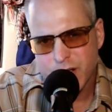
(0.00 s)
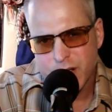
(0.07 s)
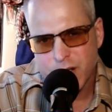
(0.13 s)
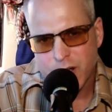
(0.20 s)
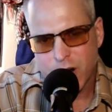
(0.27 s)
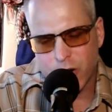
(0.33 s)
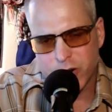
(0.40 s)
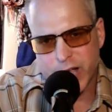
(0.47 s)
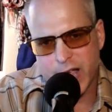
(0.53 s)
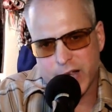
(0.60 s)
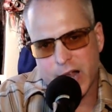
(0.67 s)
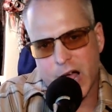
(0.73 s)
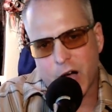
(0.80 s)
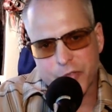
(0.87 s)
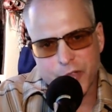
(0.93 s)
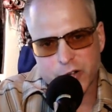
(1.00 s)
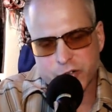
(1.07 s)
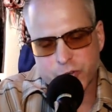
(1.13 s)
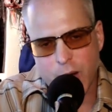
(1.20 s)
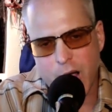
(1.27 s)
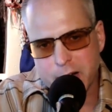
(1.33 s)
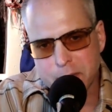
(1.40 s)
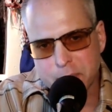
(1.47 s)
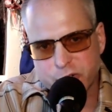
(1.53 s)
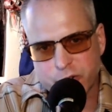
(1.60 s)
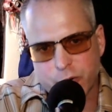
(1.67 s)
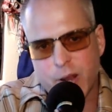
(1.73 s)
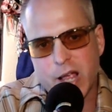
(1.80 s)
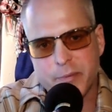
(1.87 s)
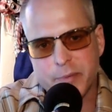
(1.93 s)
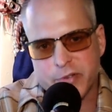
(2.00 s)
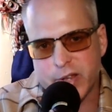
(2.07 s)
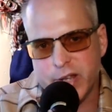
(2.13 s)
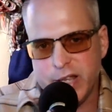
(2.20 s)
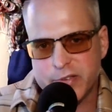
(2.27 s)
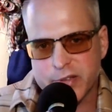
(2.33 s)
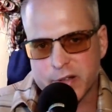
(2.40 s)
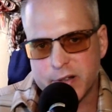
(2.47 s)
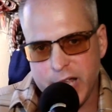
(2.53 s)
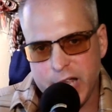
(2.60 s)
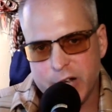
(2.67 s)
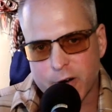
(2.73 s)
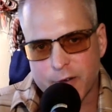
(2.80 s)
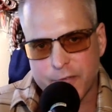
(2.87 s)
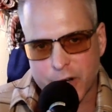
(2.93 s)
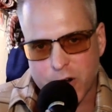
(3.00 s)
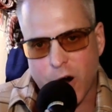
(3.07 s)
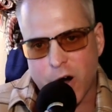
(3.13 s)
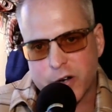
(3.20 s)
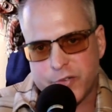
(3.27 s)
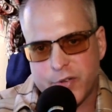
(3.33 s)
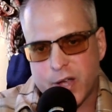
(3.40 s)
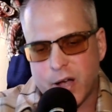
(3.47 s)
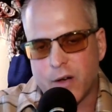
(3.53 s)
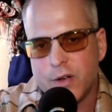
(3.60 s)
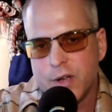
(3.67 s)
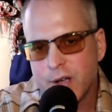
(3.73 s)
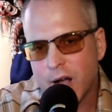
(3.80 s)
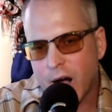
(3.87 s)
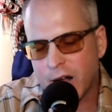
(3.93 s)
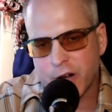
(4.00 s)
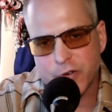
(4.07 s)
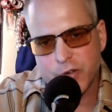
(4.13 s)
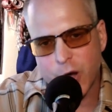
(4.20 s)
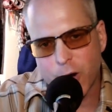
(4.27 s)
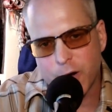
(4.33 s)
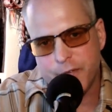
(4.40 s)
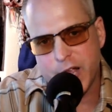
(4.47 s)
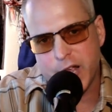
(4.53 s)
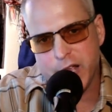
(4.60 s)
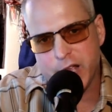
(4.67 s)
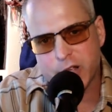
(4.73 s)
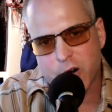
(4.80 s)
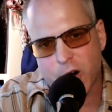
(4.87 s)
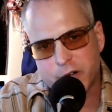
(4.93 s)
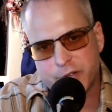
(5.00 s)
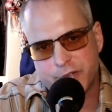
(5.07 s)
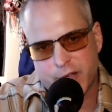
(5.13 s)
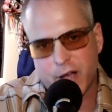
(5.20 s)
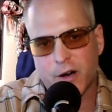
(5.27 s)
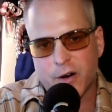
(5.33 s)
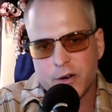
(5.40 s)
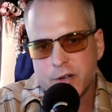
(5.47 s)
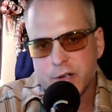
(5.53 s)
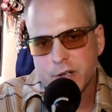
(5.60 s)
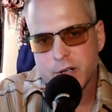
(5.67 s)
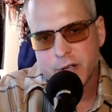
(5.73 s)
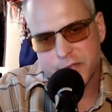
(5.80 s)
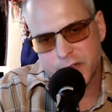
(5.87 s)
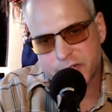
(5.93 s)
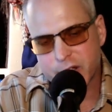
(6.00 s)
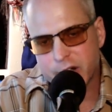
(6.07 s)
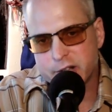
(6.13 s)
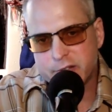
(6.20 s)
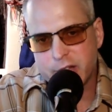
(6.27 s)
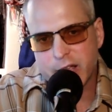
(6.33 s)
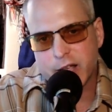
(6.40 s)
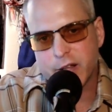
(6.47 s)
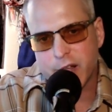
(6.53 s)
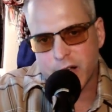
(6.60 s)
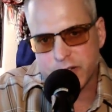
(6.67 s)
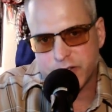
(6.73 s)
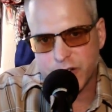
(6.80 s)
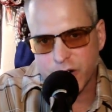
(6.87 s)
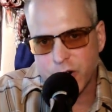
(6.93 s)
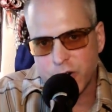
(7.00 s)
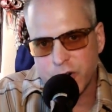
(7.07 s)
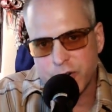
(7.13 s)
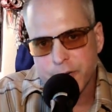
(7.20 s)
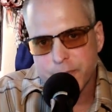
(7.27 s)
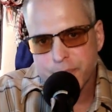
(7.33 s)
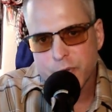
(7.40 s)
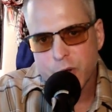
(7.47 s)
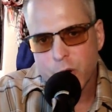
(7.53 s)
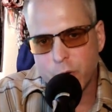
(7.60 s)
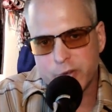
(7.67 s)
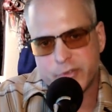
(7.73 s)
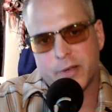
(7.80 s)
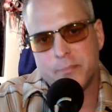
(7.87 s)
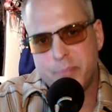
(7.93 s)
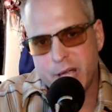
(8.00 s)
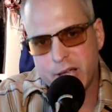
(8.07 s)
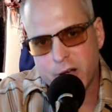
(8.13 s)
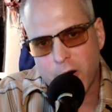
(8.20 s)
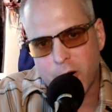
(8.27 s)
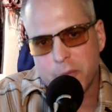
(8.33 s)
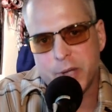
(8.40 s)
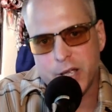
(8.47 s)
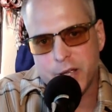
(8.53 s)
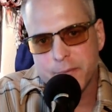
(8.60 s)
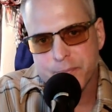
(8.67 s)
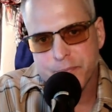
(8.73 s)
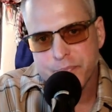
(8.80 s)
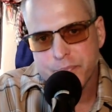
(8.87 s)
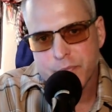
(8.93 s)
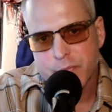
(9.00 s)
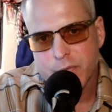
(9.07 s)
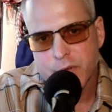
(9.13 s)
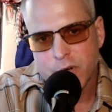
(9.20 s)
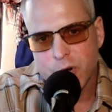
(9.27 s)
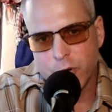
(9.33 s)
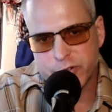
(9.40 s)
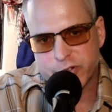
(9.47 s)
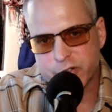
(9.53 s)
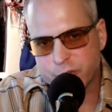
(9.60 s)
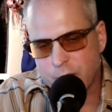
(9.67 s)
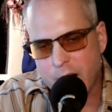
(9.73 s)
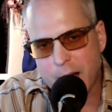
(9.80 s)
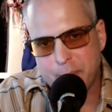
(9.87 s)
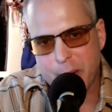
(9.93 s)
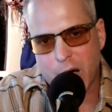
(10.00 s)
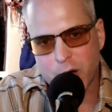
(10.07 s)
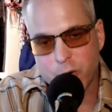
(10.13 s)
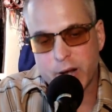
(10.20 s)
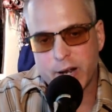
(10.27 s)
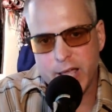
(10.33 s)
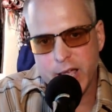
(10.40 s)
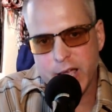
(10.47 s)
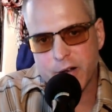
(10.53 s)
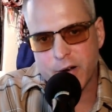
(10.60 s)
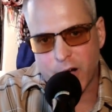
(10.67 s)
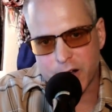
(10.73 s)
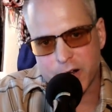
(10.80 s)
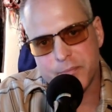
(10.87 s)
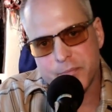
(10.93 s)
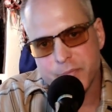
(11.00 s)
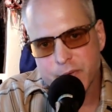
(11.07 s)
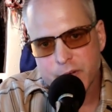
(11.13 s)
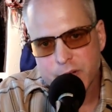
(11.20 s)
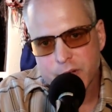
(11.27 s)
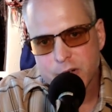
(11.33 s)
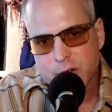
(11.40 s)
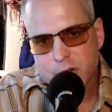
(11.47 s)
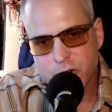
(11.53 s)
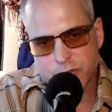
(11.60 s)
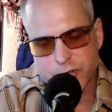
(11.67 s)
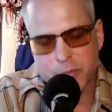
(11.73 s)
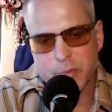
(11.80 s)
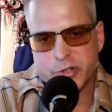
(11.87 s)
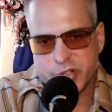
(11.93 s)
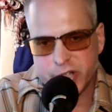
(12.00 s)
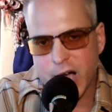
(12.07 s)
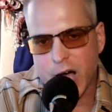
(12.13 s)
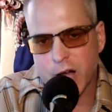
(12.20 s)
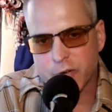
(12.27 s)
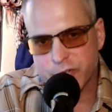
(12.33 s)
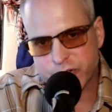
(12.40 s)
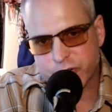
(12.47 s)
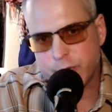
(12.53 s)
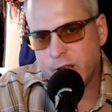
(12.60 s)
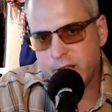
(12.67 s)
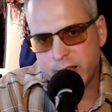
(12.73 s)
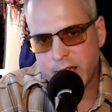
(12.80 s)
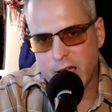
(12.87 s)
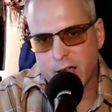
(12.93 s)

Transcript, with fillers: Okay, now they're trying to portray him as that he's a leader of a cartel. I don't know of any cartel that's going to take a dude who was a big homie, who was a dropout, who had a hit on him, who's from a Chicano street gang,